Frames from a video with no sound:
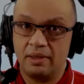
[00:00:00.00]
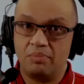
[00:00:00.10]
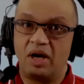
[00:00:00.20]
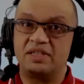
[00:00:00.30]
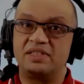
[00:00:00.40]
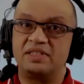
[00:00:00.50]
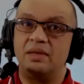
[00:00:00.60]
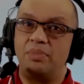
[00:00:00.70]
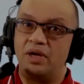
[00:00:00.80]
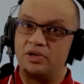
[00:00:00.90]
but I stand a
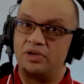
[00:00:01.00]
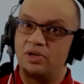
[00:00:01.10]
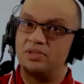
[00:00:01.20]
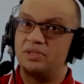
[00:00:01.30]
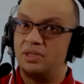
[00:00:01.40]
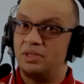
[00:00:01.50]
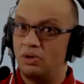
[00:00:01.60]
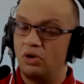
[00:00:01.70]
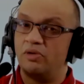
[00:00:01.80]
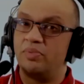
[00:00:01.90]
better chance than a
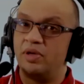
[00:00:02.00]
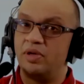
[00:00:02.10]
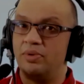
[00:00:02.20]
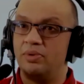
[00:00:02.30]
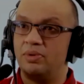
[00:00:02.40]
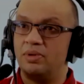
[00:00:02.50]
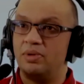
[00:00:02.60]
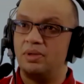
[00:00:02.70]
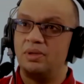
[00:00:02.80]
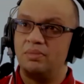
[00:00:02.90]
lot of people
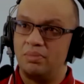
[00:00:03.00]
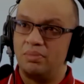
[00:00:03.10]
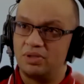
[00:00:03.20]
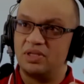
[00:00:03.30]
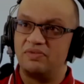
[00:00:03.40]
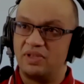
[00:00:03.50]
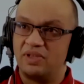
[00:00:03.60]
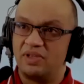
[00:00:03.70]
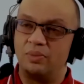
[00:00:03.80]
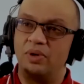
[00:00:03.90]
because I've
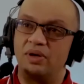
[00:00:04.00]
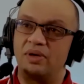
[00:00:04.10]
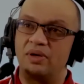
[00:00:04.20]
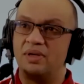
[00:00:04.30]
done that work.